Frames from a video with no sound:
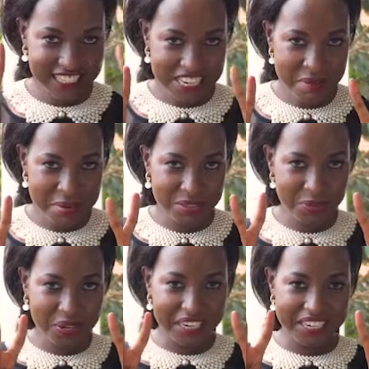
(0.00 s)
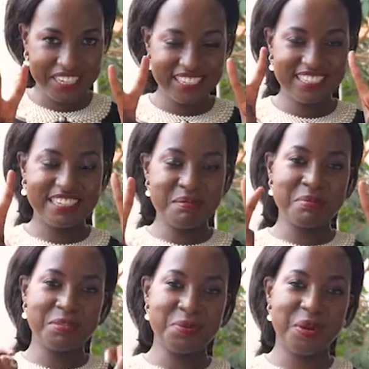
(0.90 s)
Number
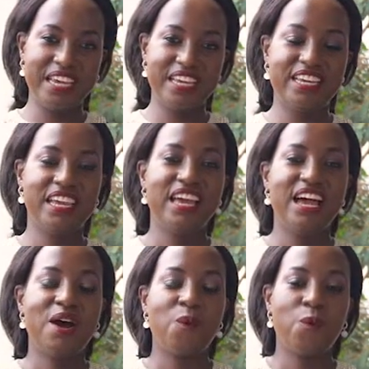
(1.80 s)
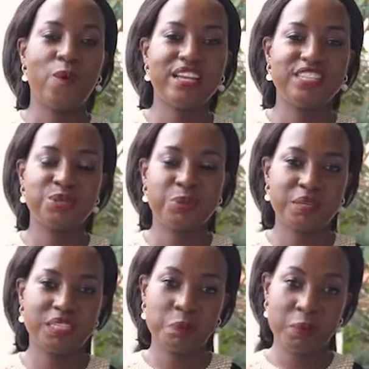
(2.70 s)
three, what
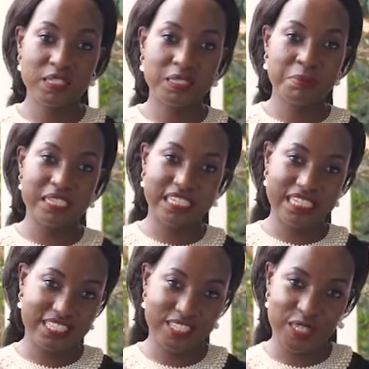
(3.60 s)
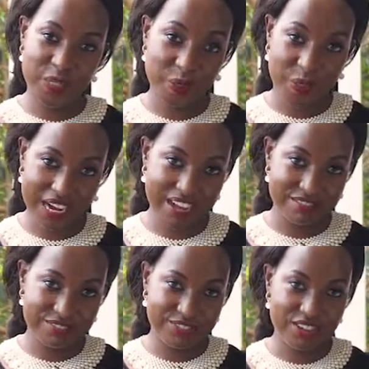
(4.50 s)
responsibilities do you
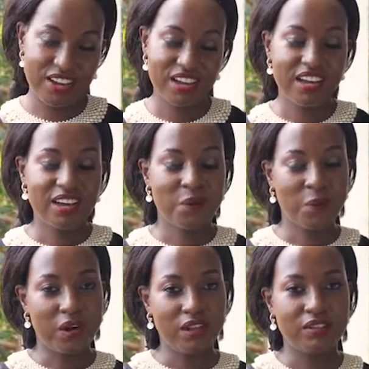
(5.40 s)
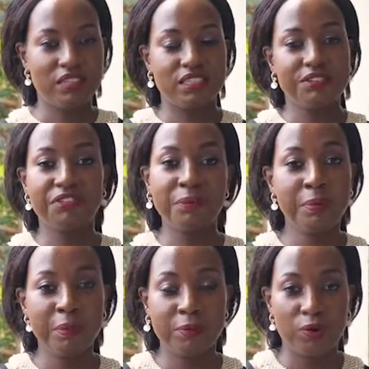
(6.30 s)
have? Well, different
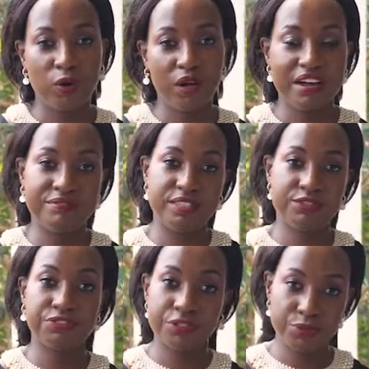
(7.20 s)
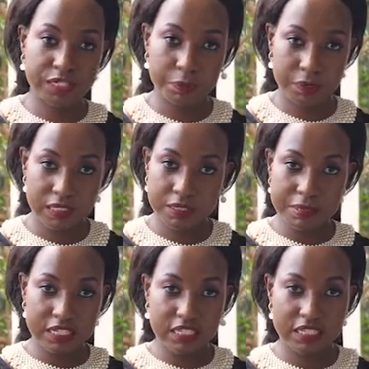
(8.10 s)
people have different
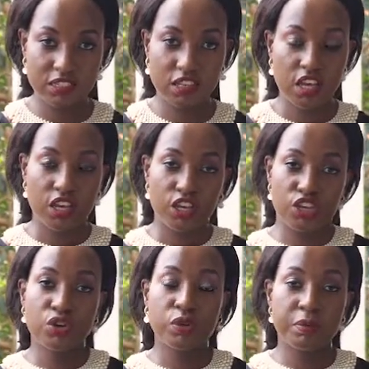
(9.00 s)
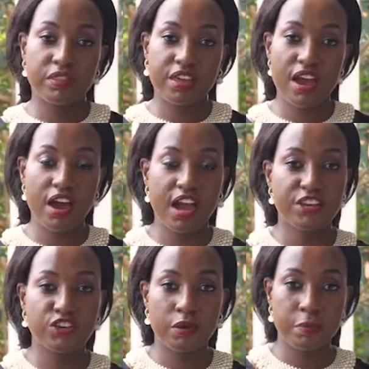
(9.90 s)
responsibilities. You could be there
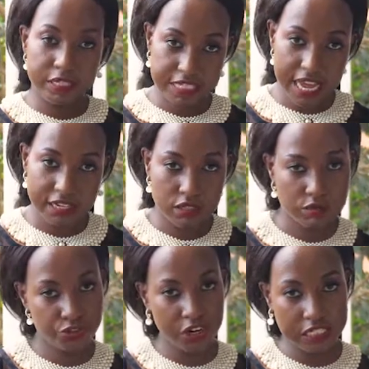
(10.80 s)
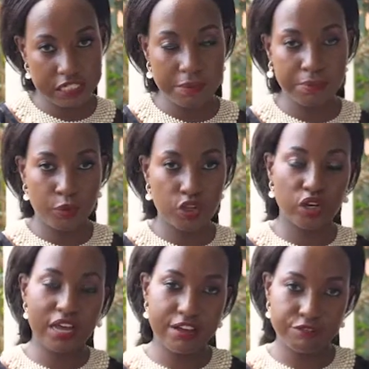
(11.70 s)
and you're dad, for example.
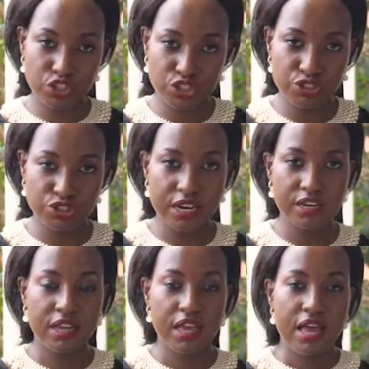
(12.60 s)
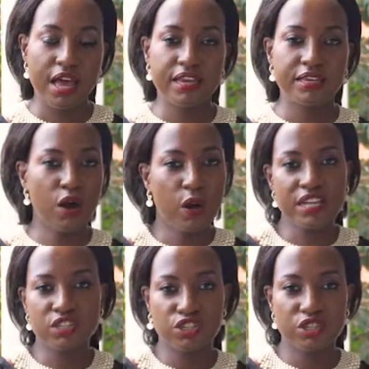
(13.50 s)
You have children, and now
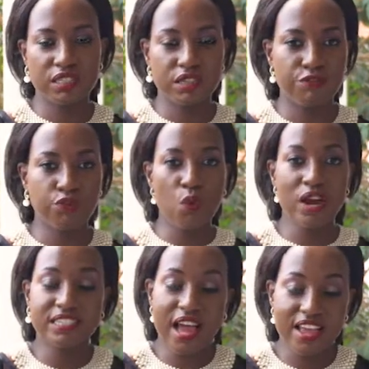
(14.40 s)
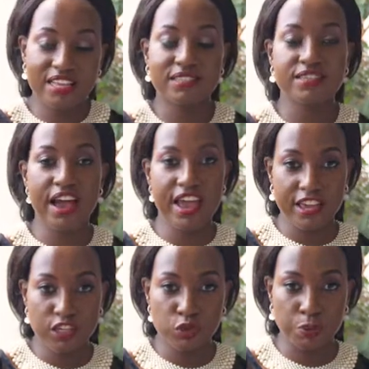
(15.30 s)
ask yourself, what is their
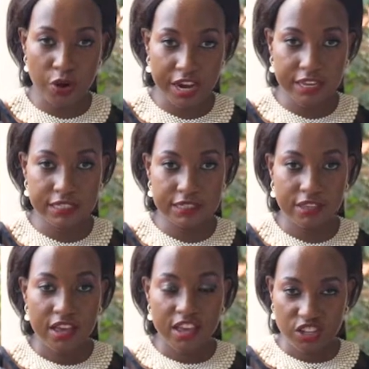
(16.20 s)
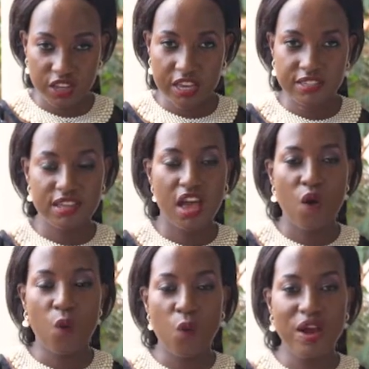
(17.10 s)
age bracket? You get,
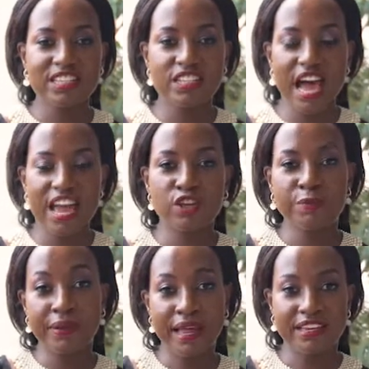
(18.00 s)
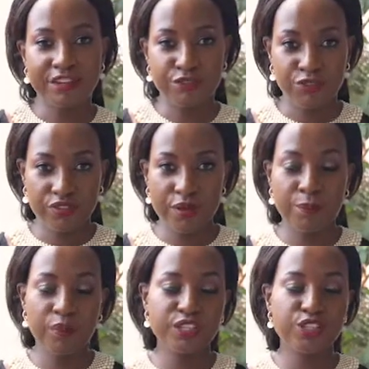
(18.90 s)
what are you planning for
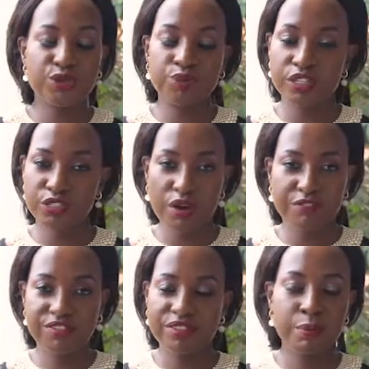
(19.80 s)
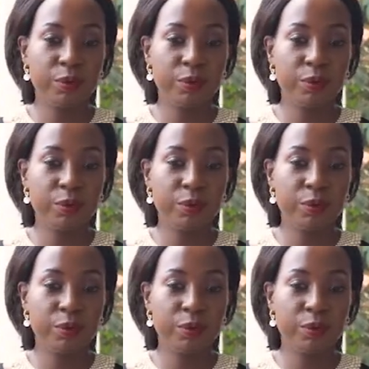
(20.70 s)
them? What do you want to offer them?